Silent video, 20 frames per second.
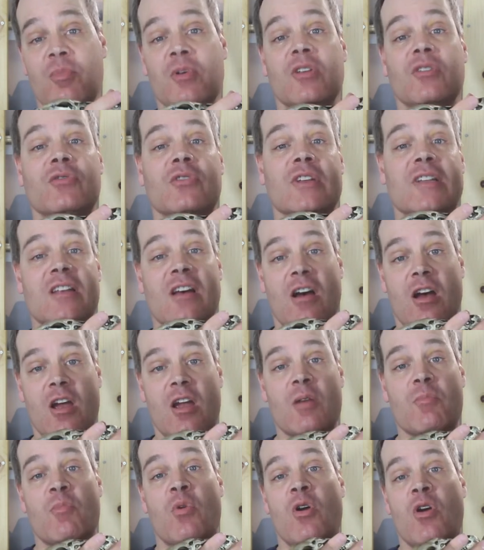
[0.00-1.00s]
busy
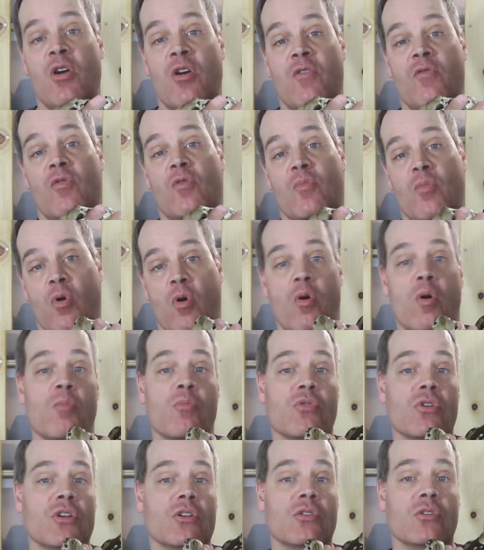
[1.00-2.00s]
time for boa
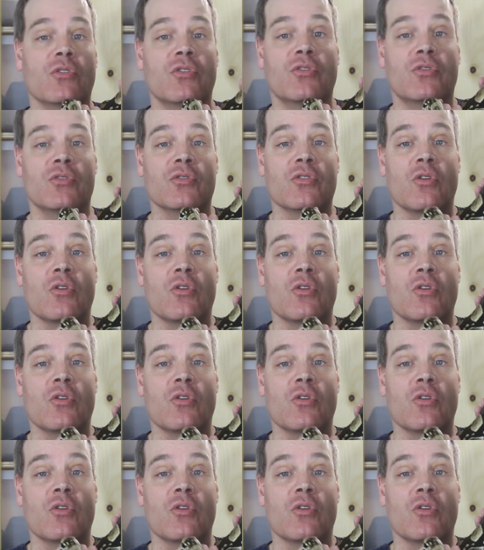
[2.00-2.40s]
breeders,